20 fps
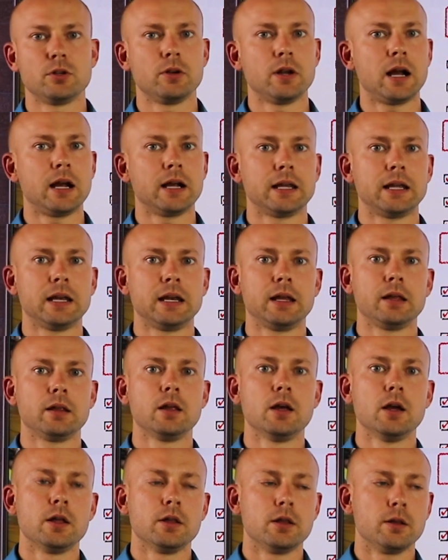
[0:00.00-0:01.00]
you're not
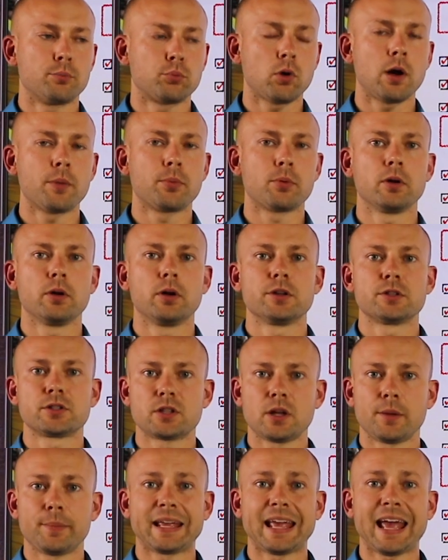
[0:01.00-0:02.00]
getting the proper
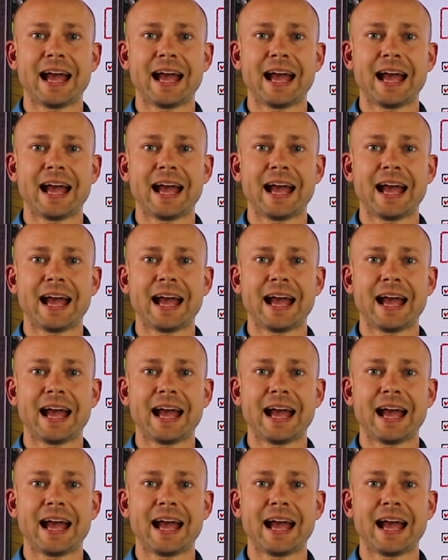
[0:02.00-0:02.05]
stomach